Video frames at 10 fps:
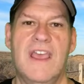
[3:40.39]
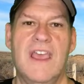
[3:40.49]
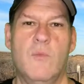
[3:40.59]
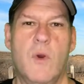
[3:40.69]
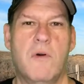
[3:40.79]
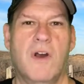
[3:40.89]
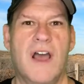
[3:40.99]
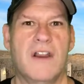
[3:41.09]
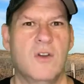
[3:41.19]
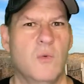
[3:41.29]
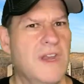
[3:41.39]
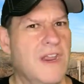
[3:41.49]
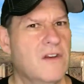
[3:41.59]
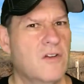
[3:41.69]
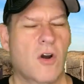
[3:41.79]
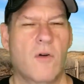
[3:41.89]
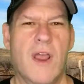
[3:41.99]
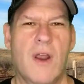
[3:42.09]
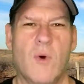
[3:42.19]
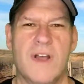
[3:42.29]
And we were like, do we need to turn
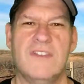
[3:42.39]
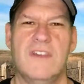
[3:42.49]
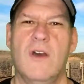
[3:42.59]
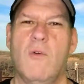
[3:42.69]
around? What's the deal?